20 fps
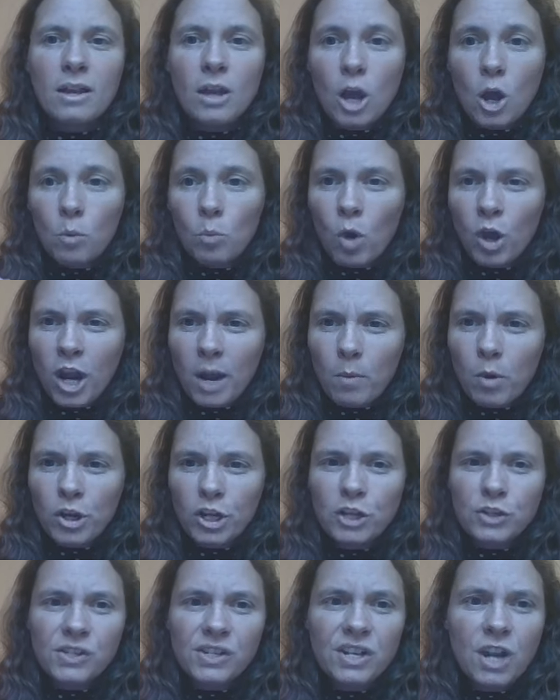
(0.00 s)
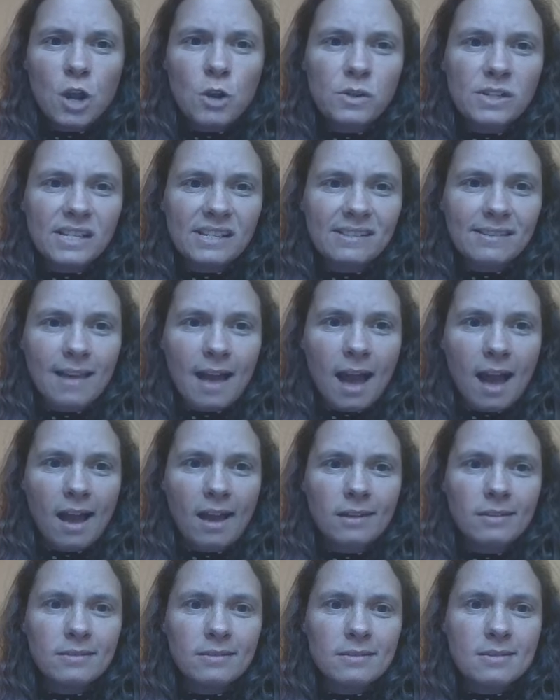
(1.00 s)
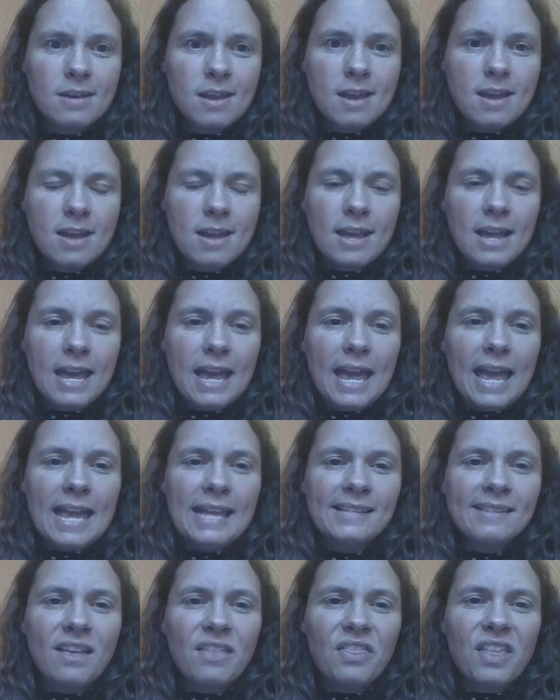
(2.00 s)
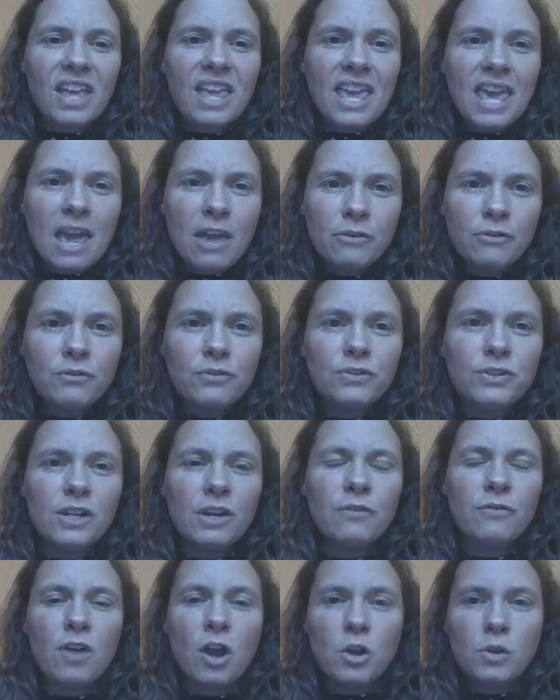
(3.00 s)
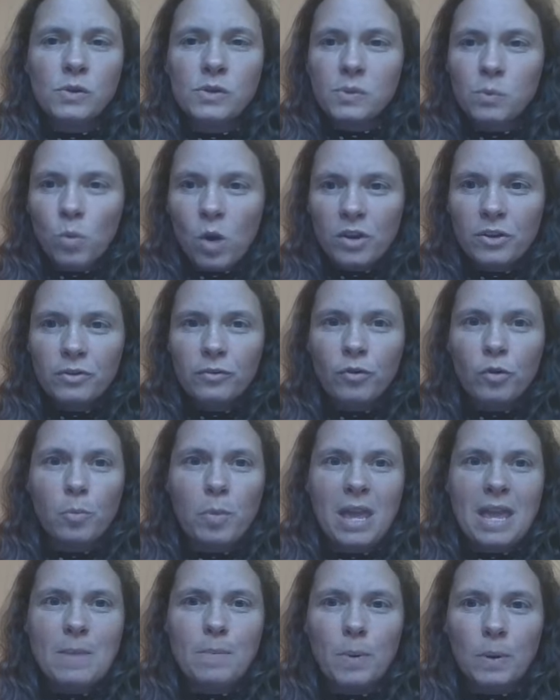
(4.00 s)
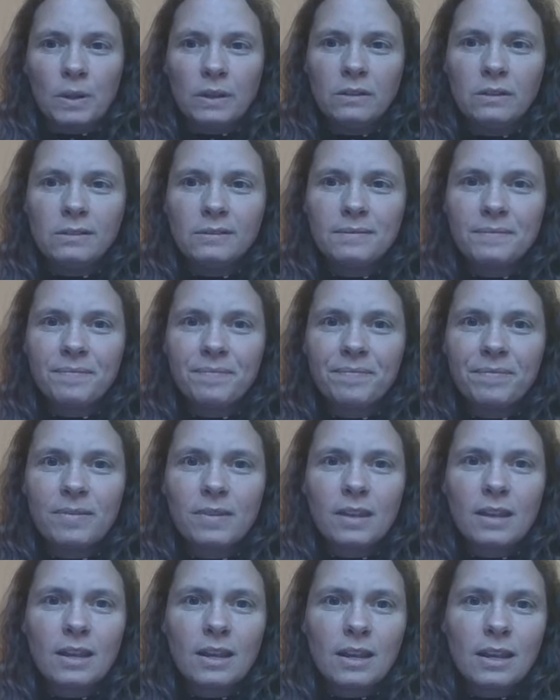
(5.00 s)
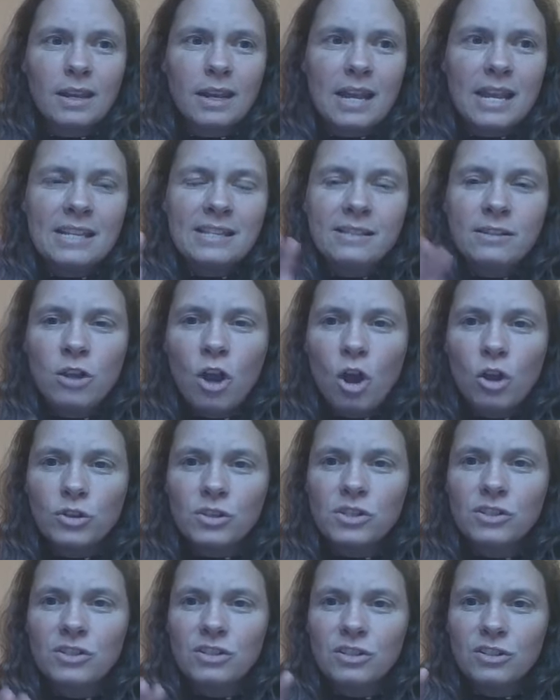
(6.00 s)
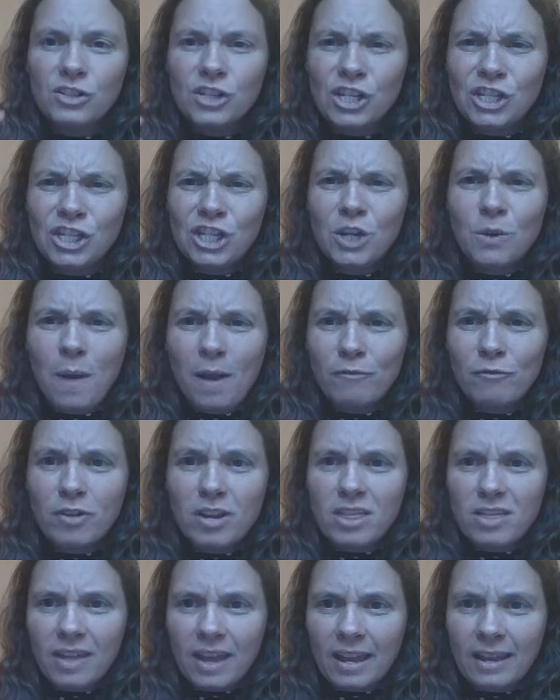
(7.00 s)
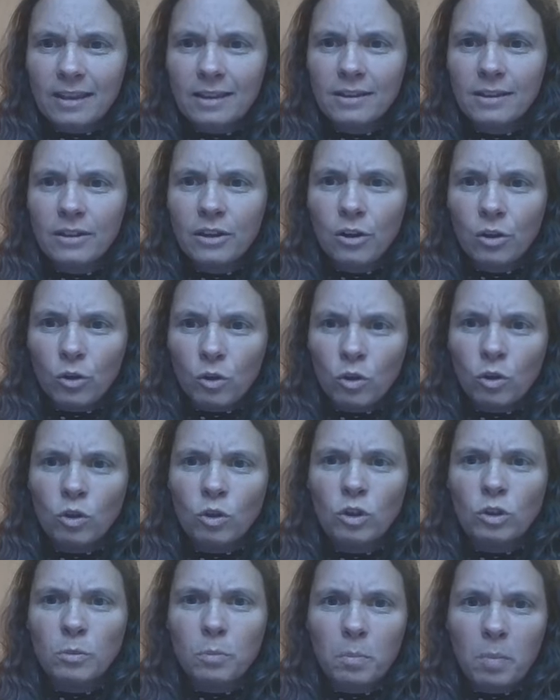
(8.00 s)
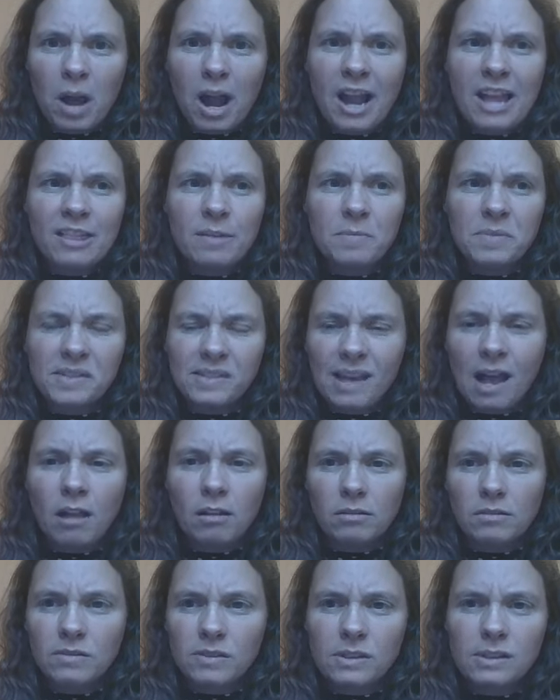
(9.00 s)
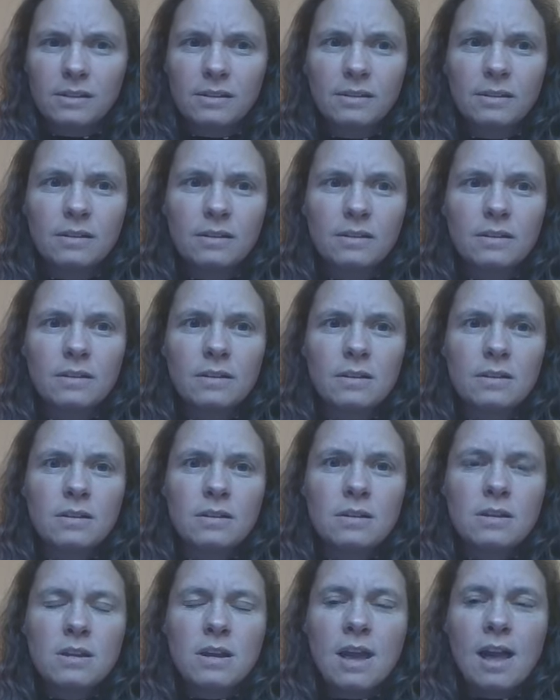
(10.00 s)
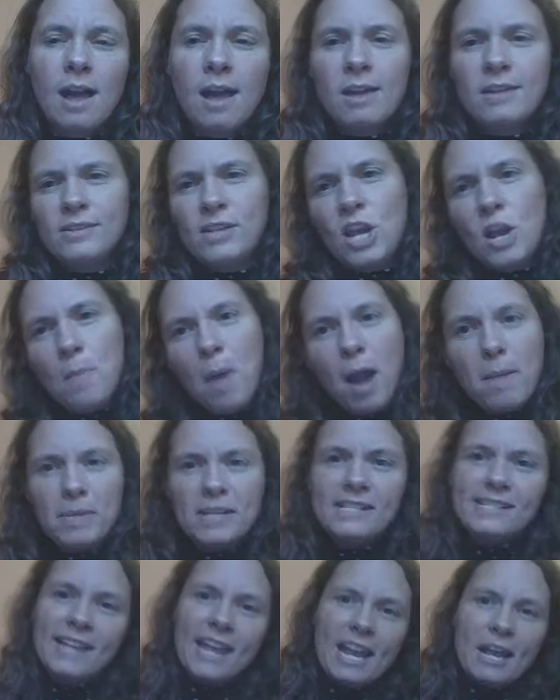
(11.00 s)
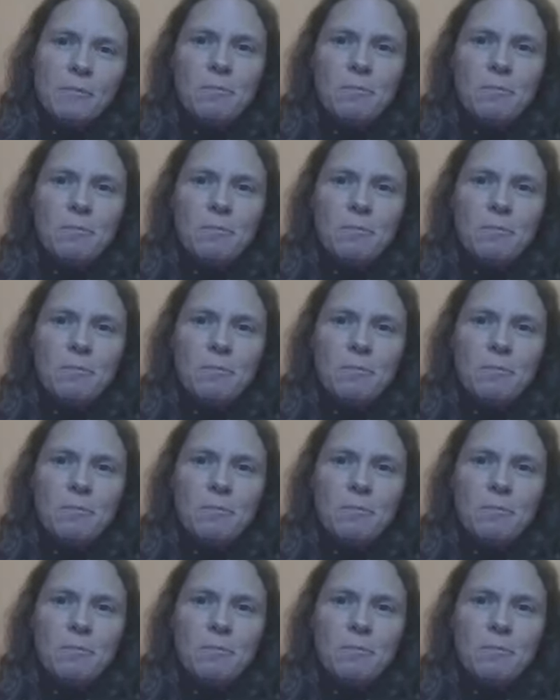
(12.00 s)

And what I want you to notice there is that the gift of those wonderful people is not to do everything all by themselves. So you might be sitting